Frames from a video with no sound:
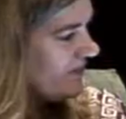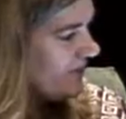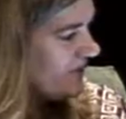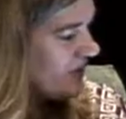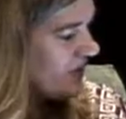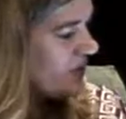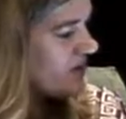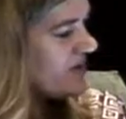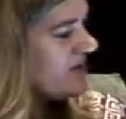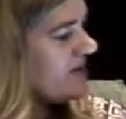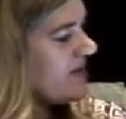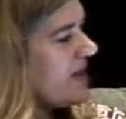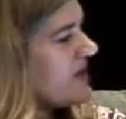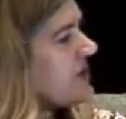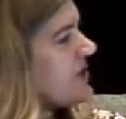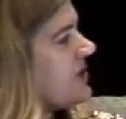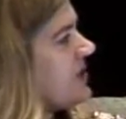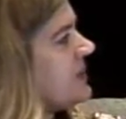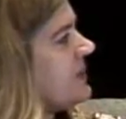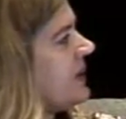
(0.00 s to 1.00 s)
Your
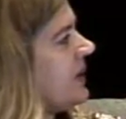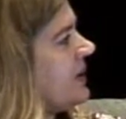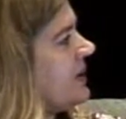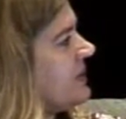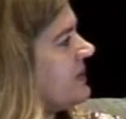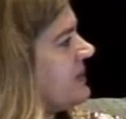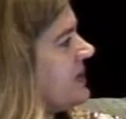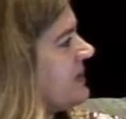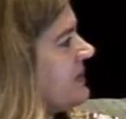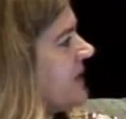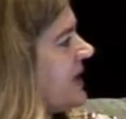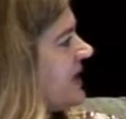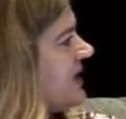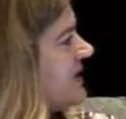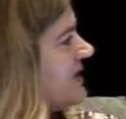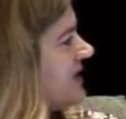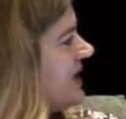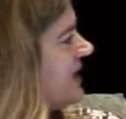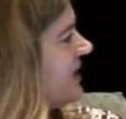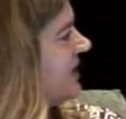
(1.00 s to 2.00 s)
discussion about it being
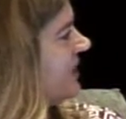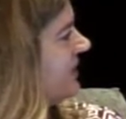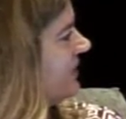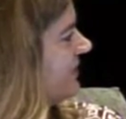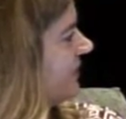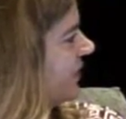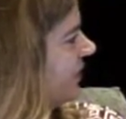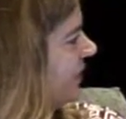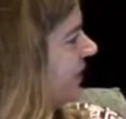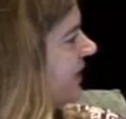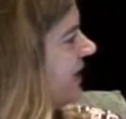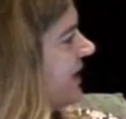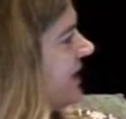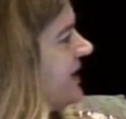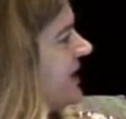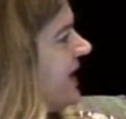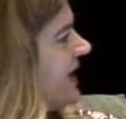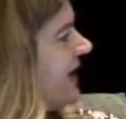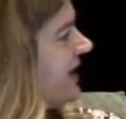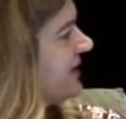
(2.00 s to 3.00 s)
meditative, cooking,
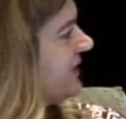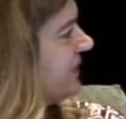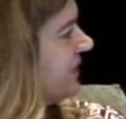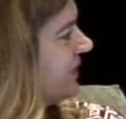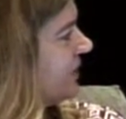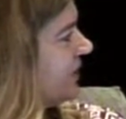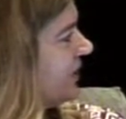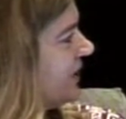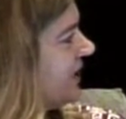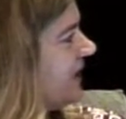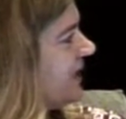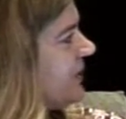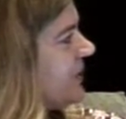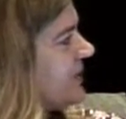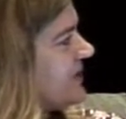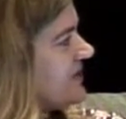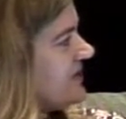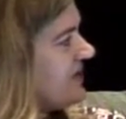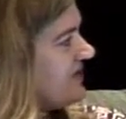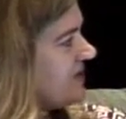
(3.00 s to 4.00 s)
the act of cooking,
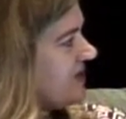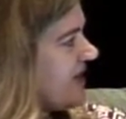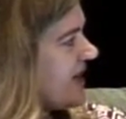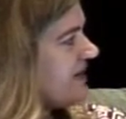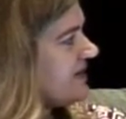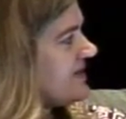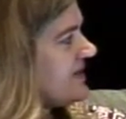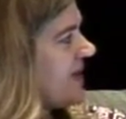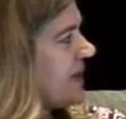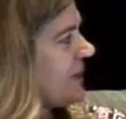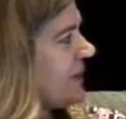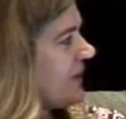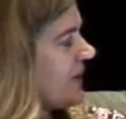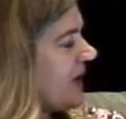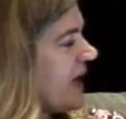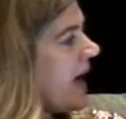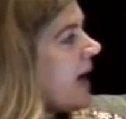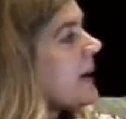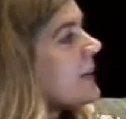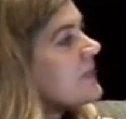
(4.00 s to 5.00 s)
would suggest that
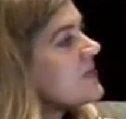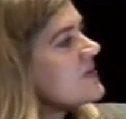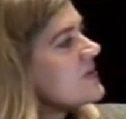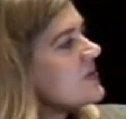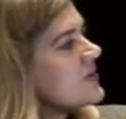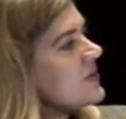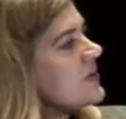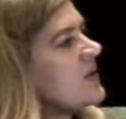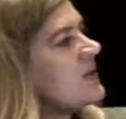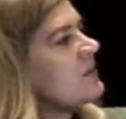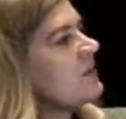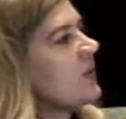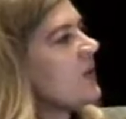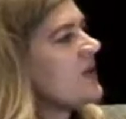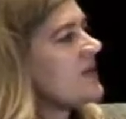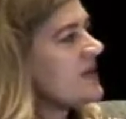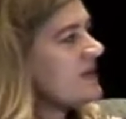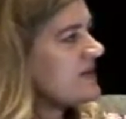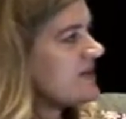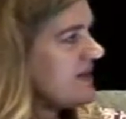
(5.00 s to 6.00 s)
perhaps you need more
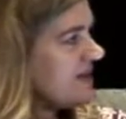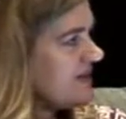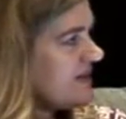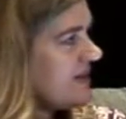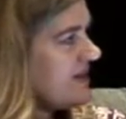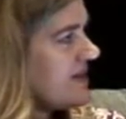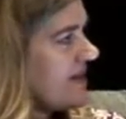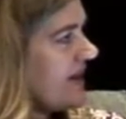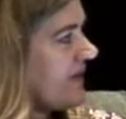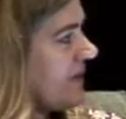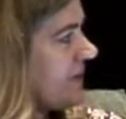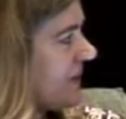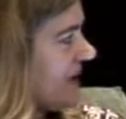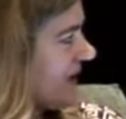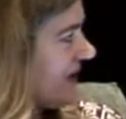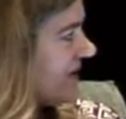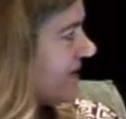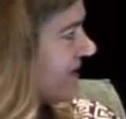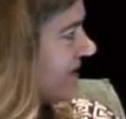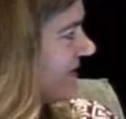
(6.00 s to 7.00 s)
than sixty-seven
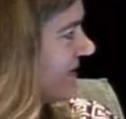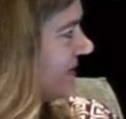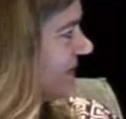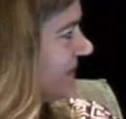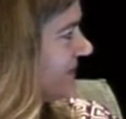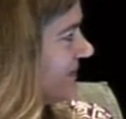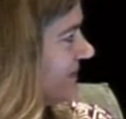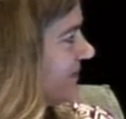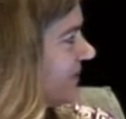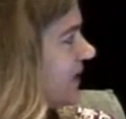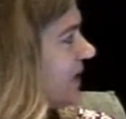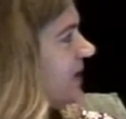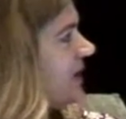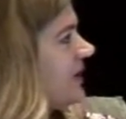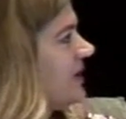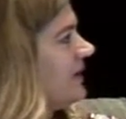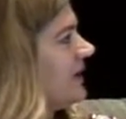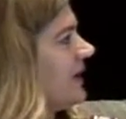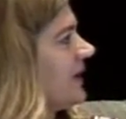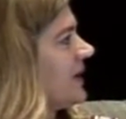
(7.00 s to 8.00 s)
minutes
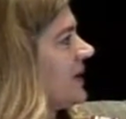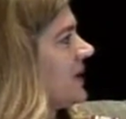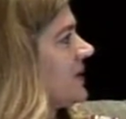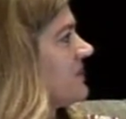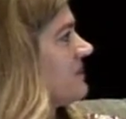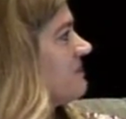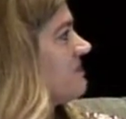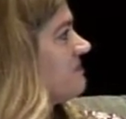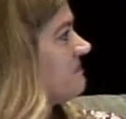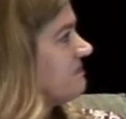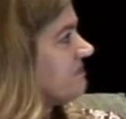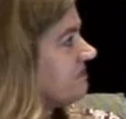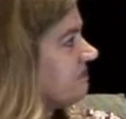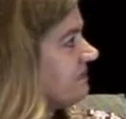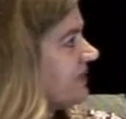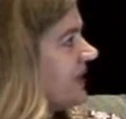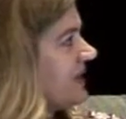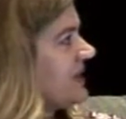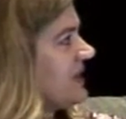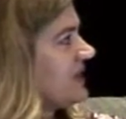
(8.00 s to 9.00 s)
um,
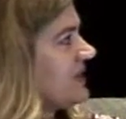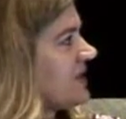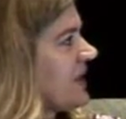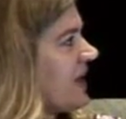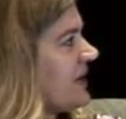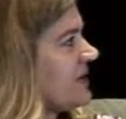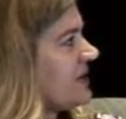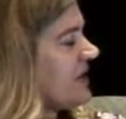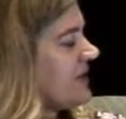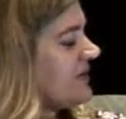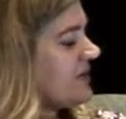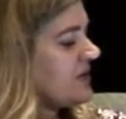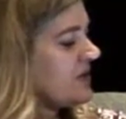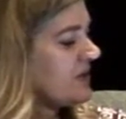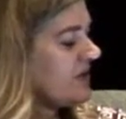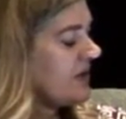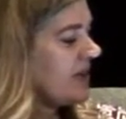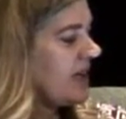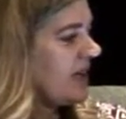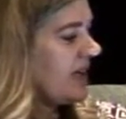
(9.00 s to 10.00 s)
in the entire day for
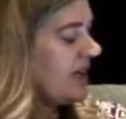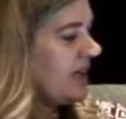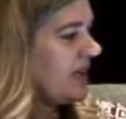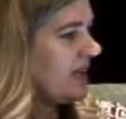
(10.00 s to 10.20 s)
doing that.